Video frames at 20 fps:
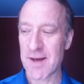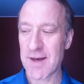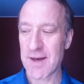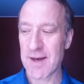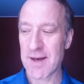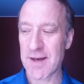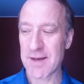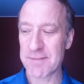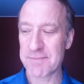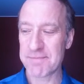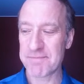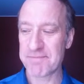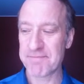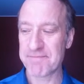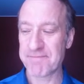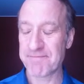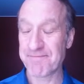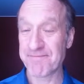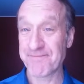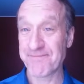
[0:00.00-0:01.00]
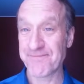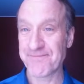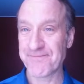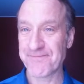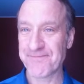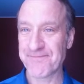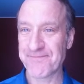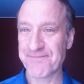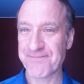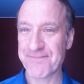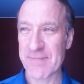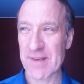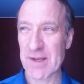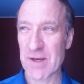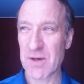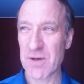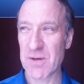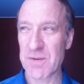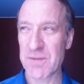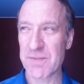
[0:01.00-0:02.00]
um,
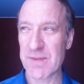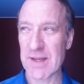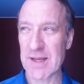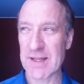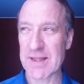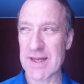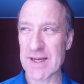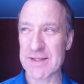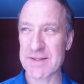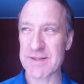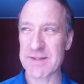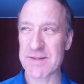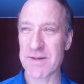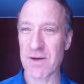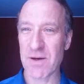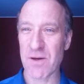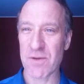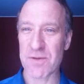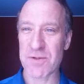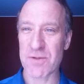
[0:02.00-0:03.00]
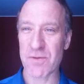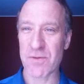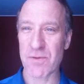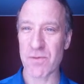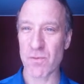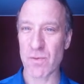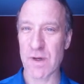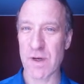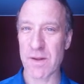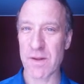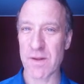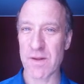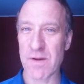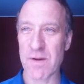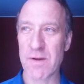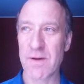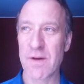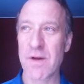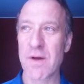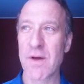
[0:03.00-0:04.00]
you know, and that's also one of
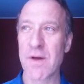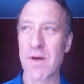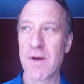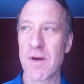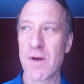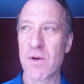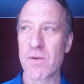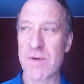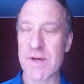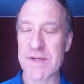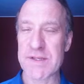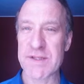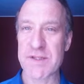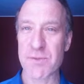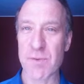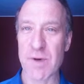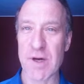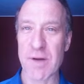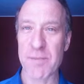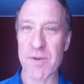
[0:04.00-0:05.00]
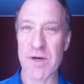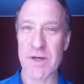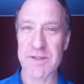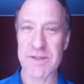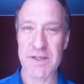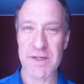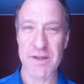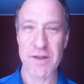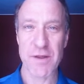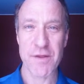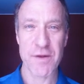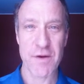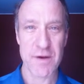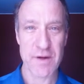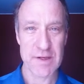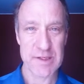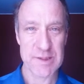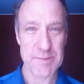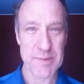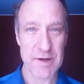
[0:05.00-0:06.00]
the reasons why I posited the
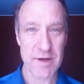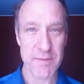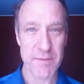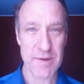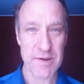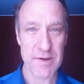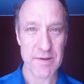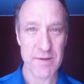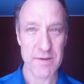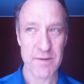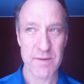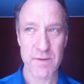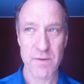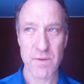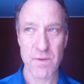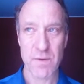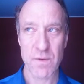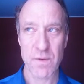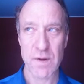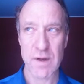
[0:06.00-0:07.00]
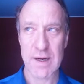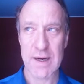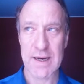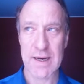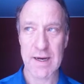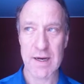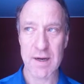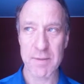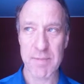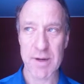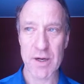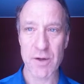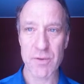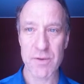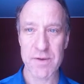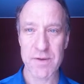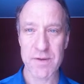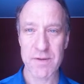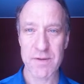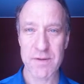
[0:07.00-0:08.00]
thought experiment uh,
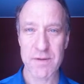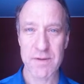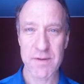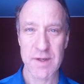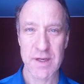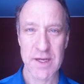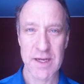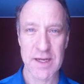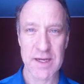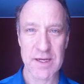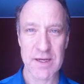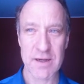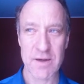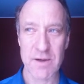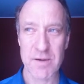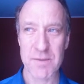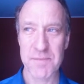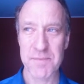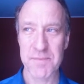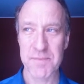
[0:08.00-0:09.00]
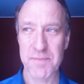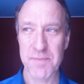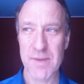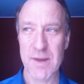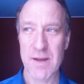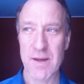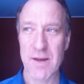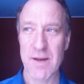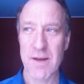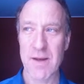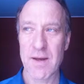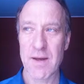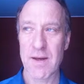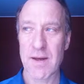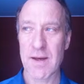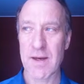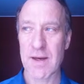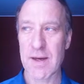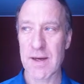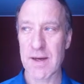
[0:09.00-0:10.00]
about Hitler.
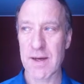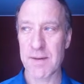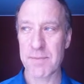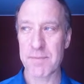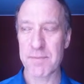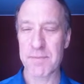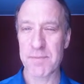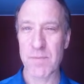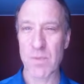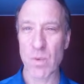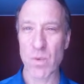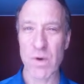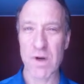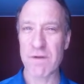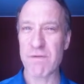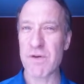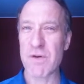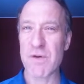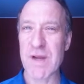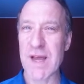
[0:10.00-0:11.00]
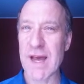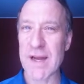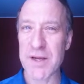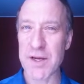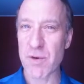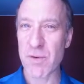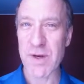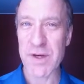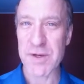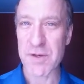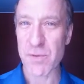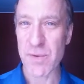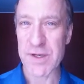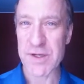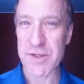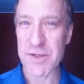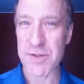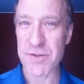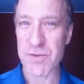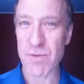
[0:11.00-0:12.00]
Um, what if you get your
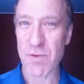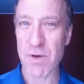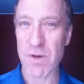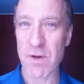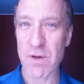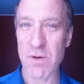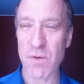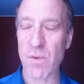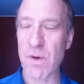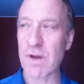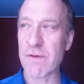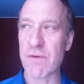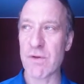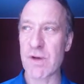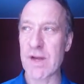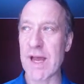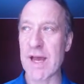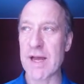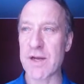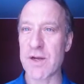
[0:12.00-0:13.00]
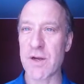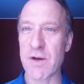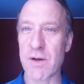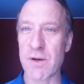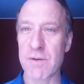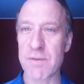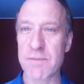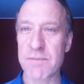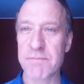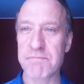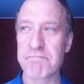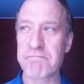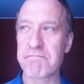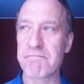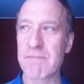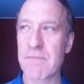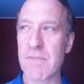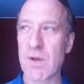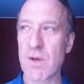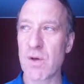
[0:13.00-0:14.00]
intuitions wrong? What if you get your
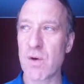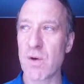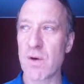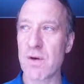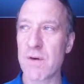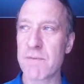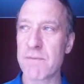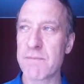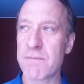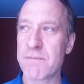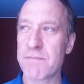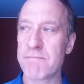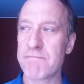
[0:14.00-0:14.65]
your